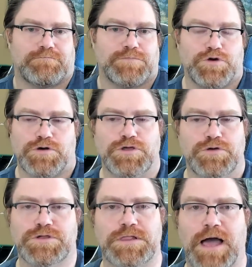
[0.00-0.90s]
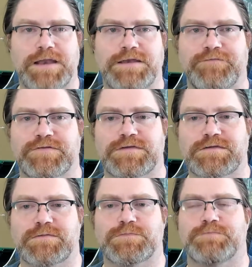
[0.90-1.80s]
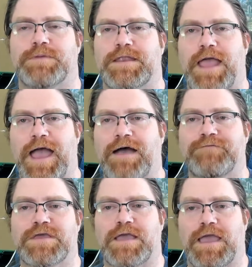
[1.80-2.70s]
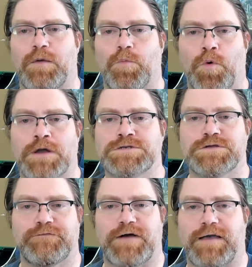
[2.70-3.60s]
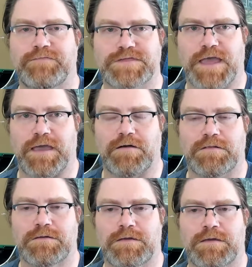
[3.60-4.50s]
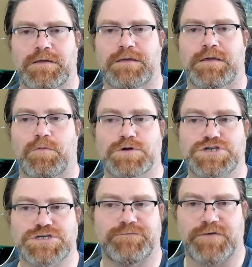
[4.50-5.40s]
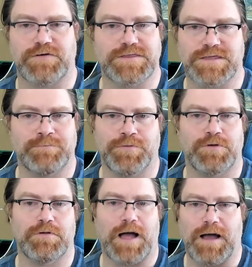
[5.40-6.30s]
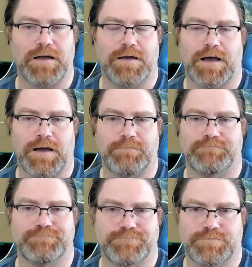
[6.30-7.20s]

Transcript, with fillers: you could use a lot of different systems, but having a one to five scale, which is a very simple um,